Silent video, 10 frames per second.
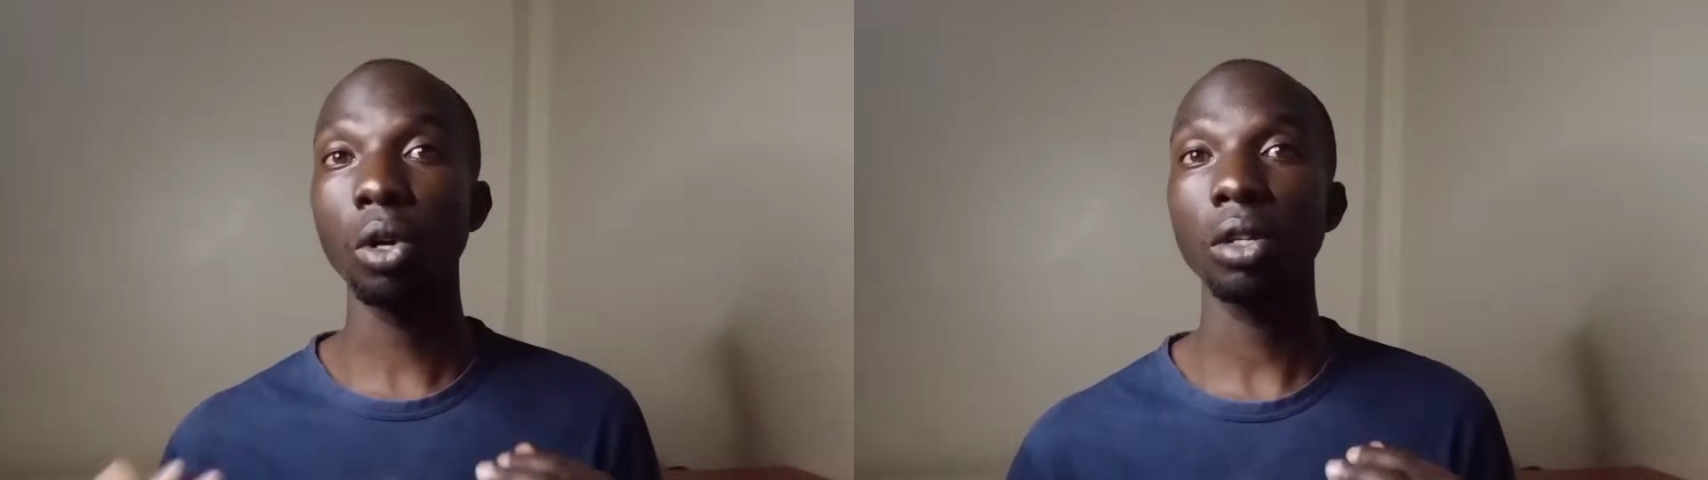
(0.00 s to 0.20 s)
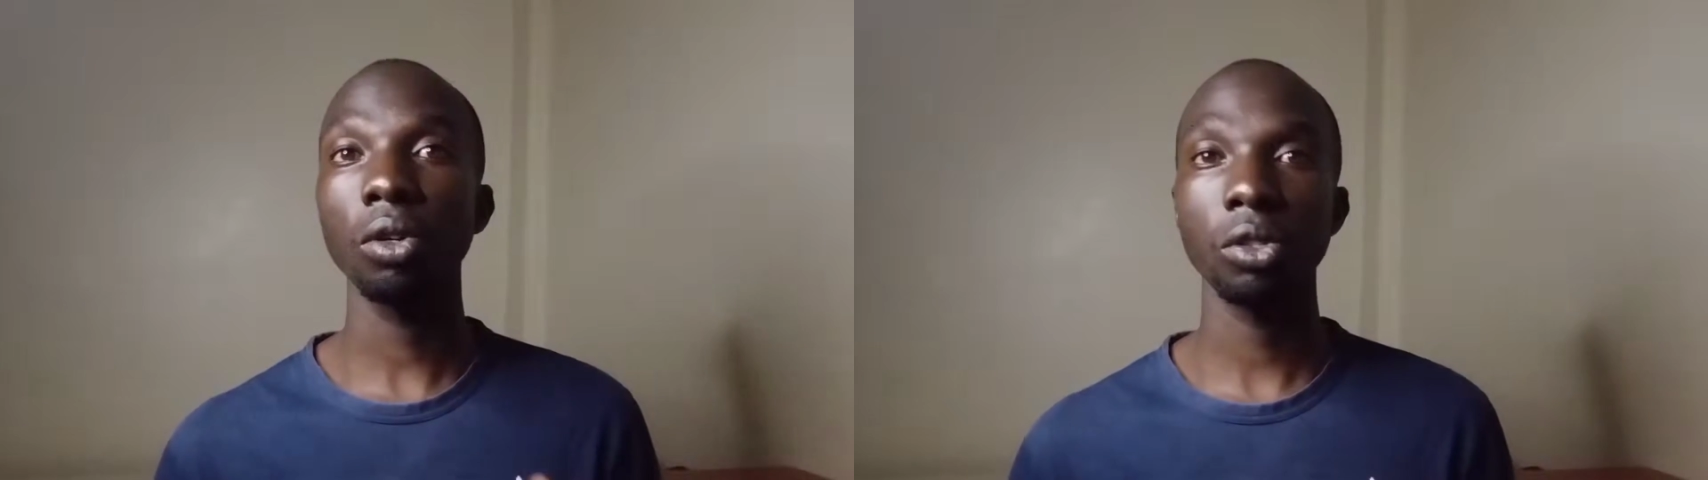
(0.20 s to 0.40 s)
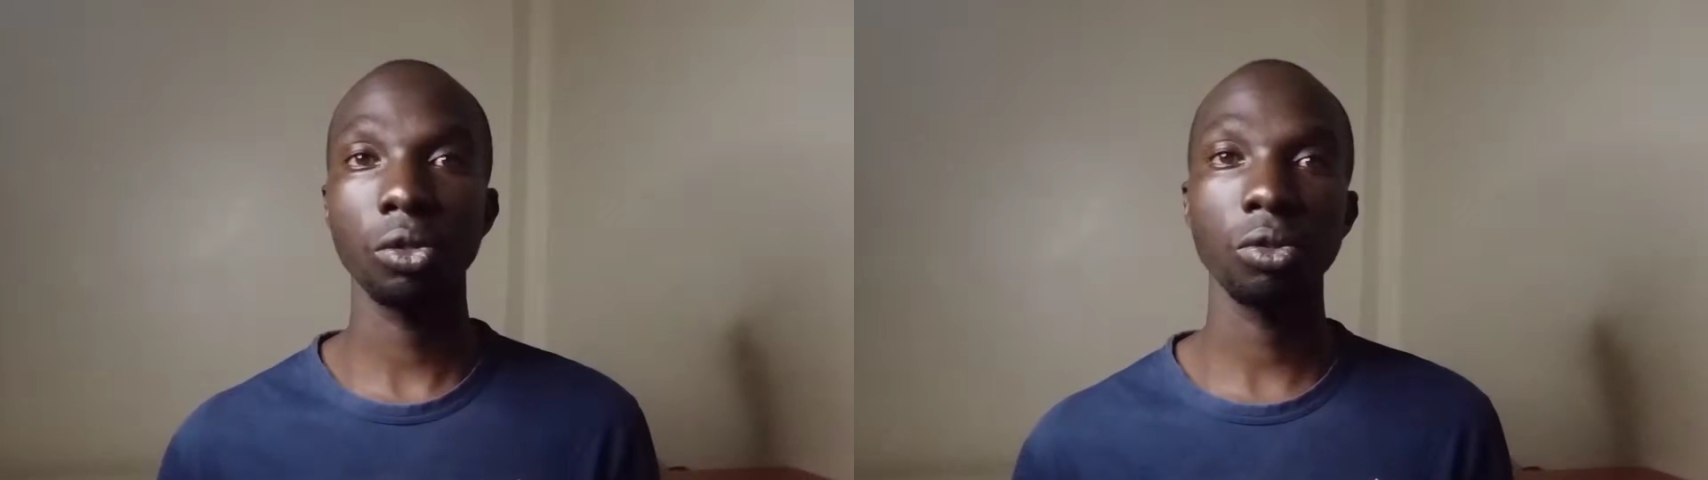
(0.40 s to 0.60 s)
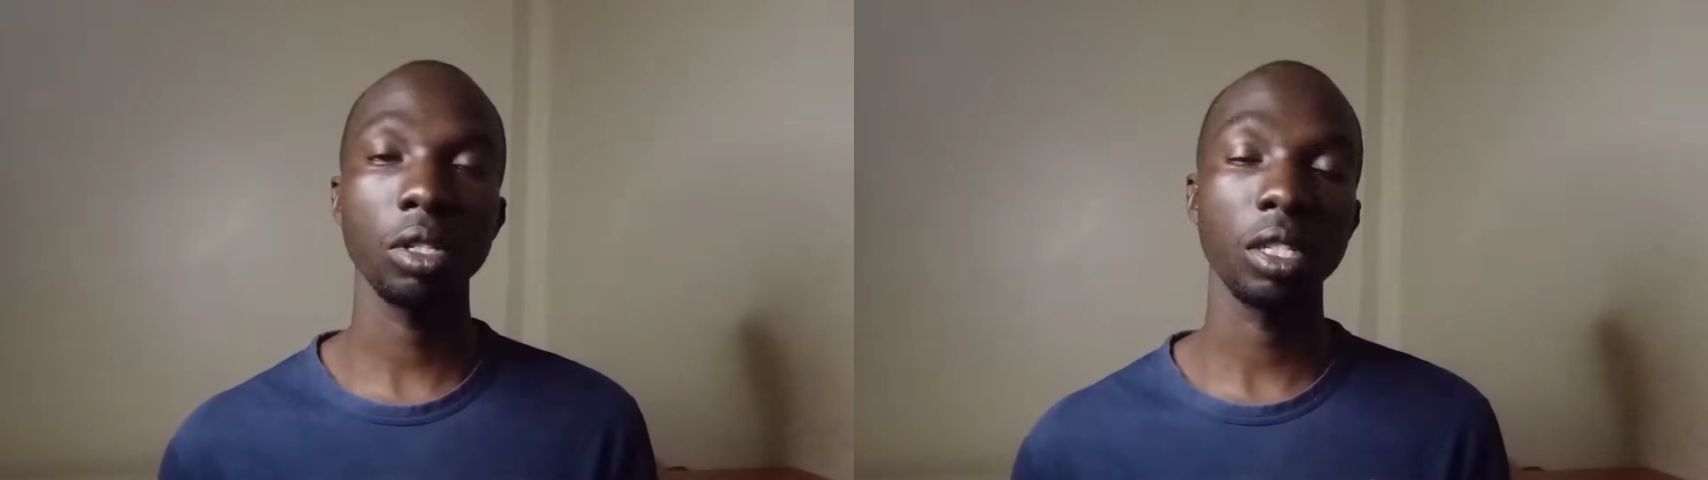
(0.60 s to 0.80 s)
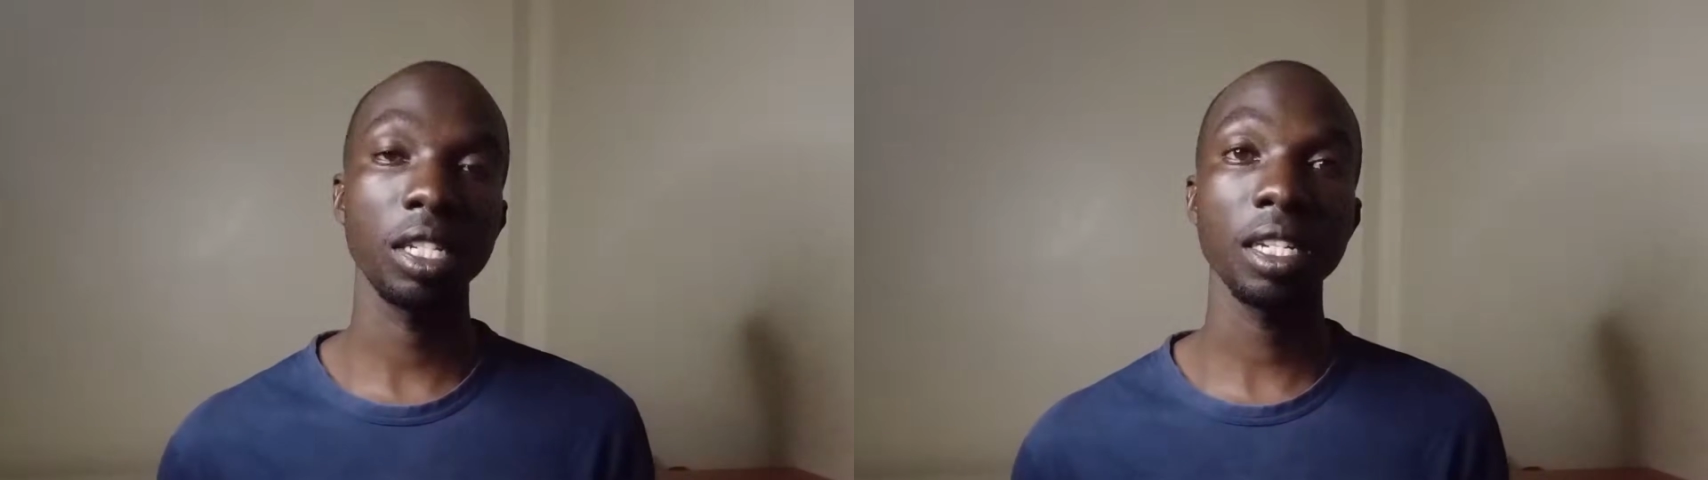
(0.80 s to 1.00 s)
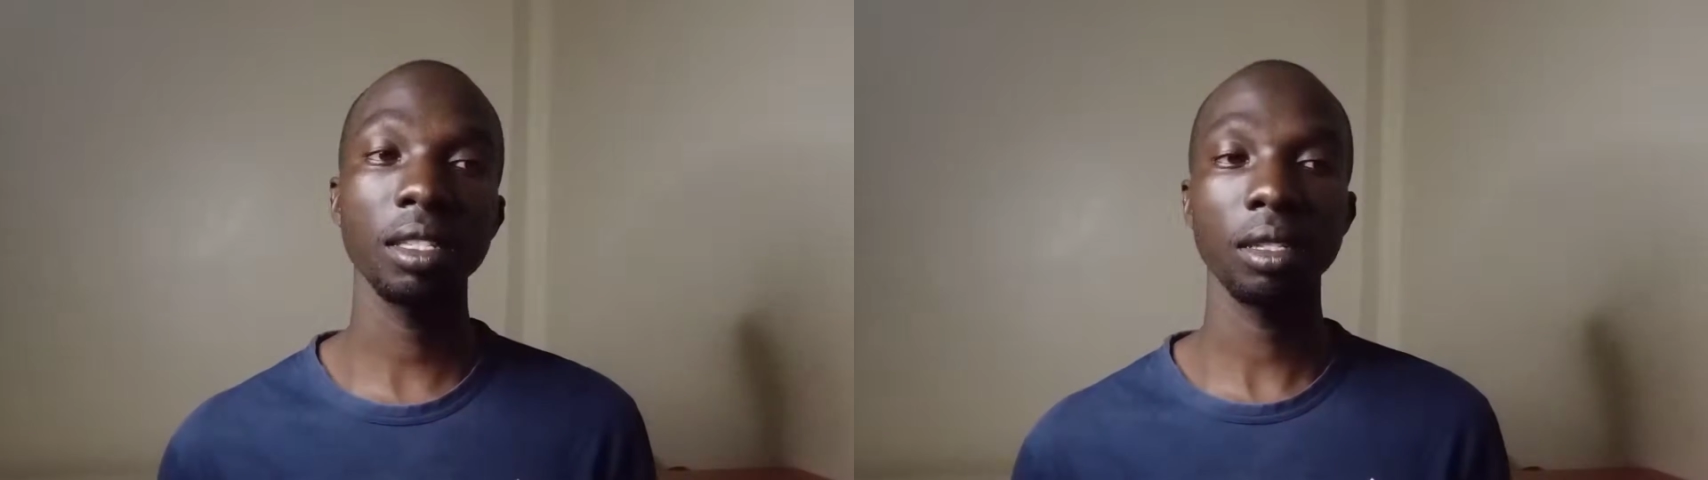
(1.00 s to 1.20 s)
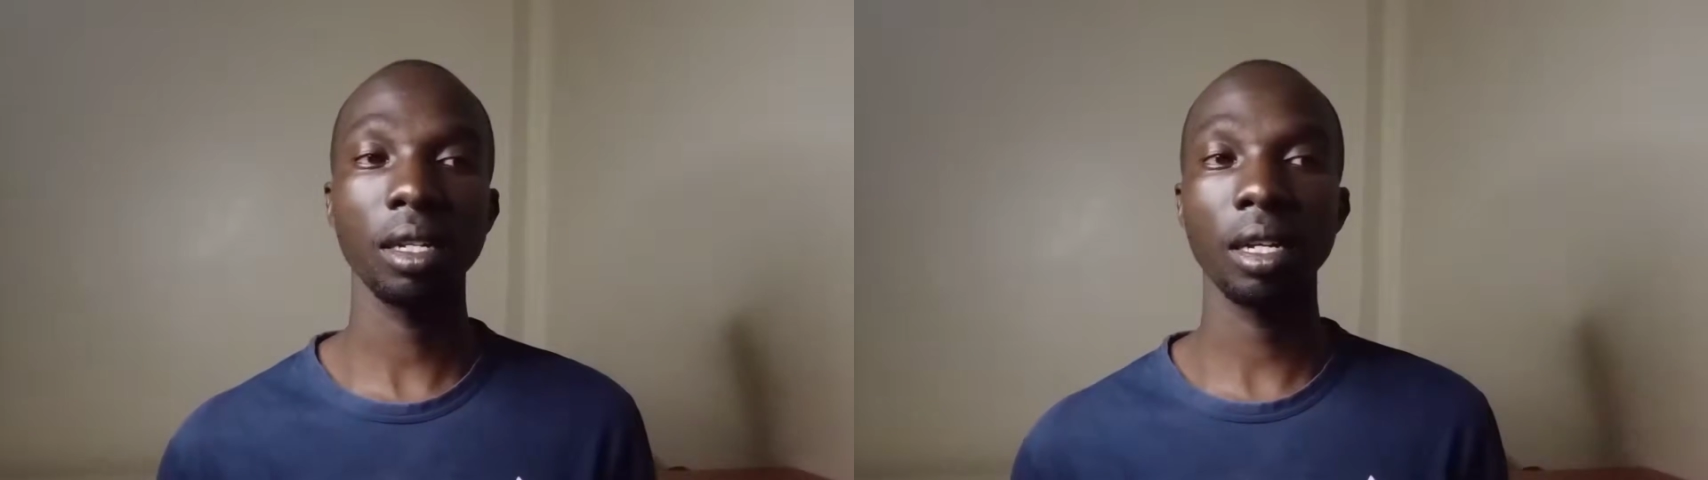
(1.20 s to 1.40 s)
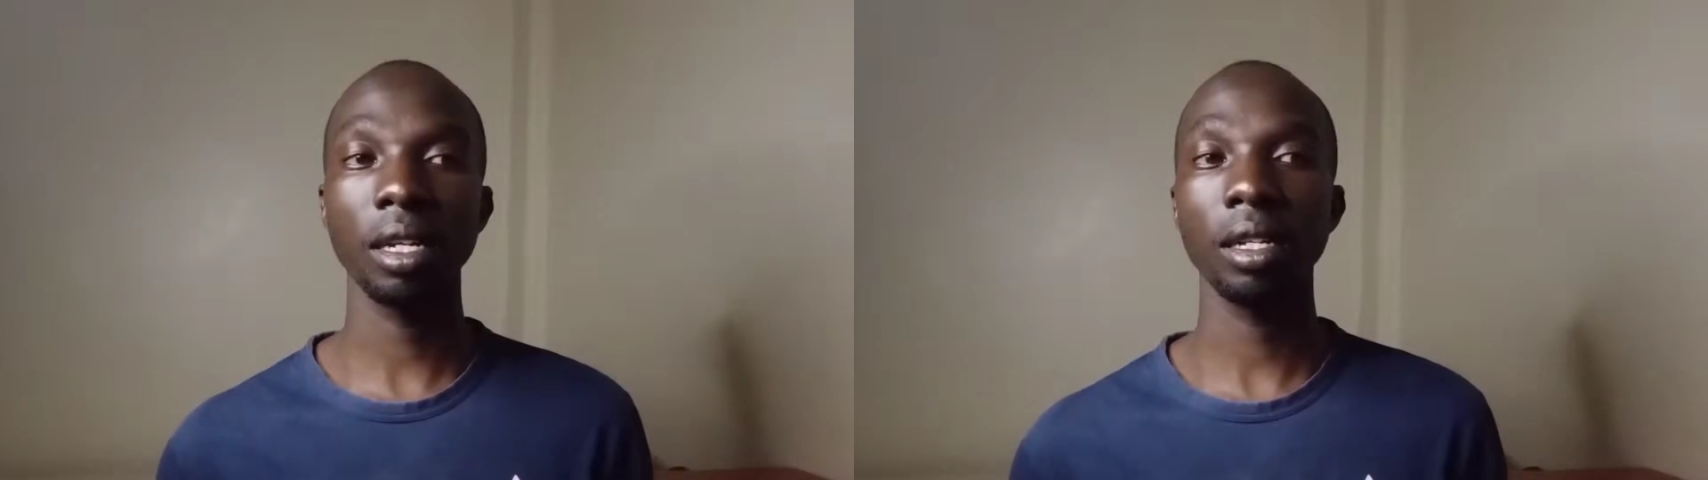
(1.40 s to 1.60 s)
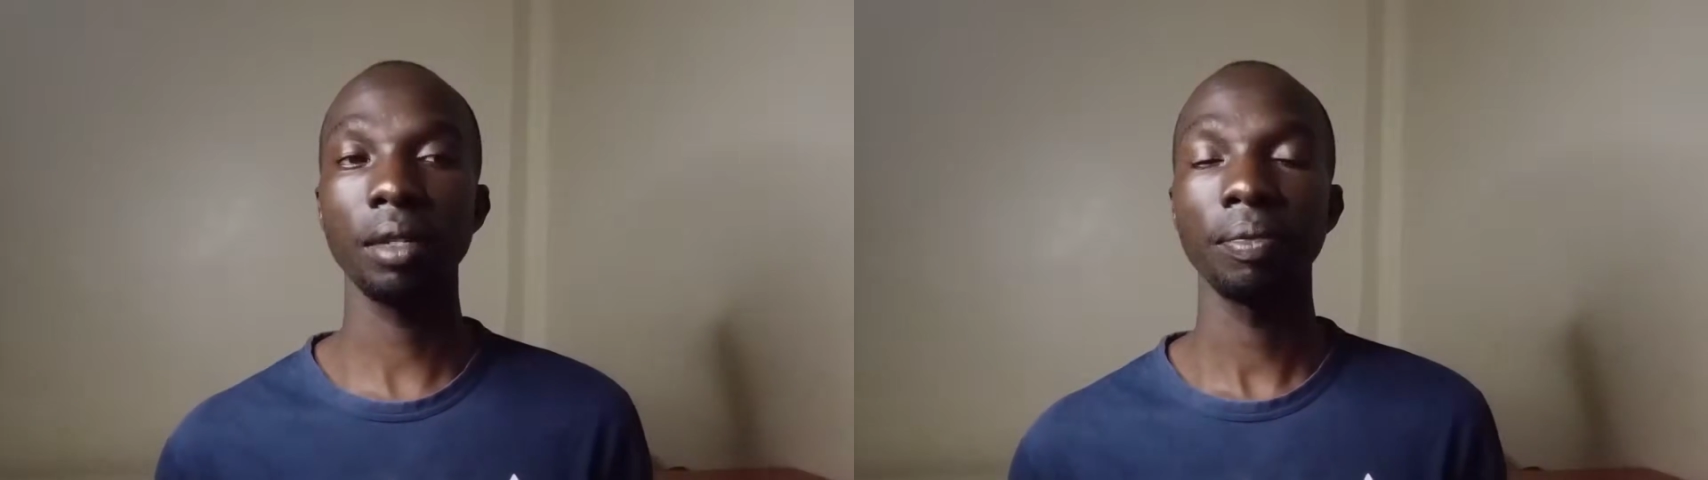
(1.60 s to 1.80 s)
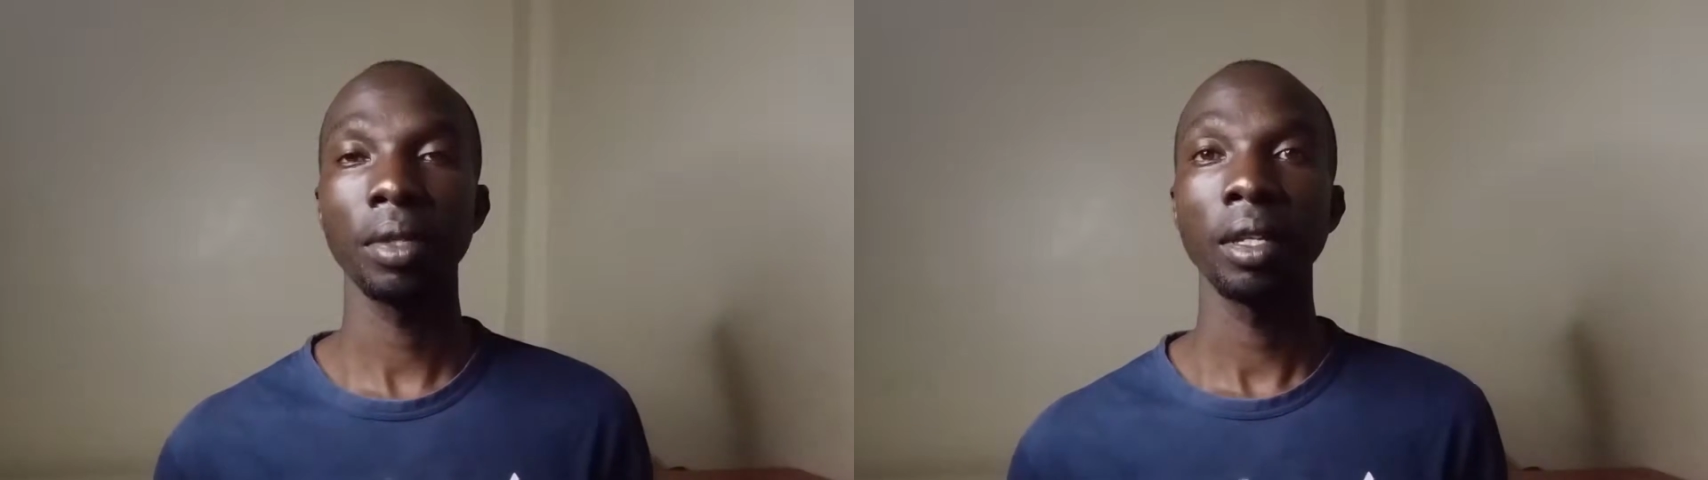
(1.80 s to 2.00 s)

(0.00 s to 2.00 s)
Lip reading: one or two ideas, and